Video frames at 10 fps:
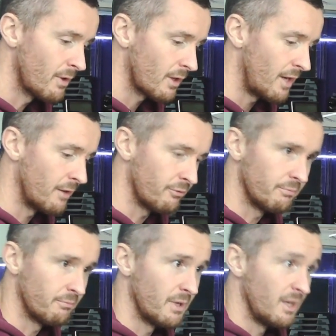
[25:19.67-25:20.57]
kind of
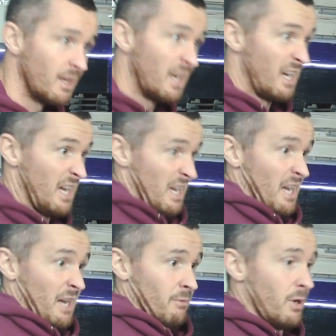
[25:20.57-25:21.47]

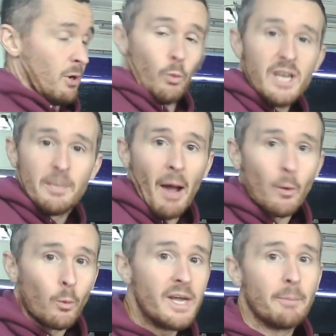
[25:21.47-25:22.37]
week by
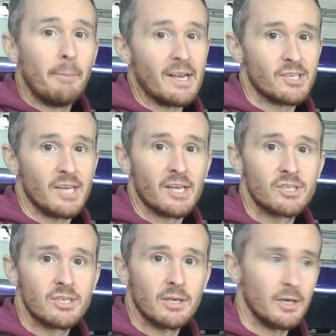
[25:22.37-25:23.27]
week basis.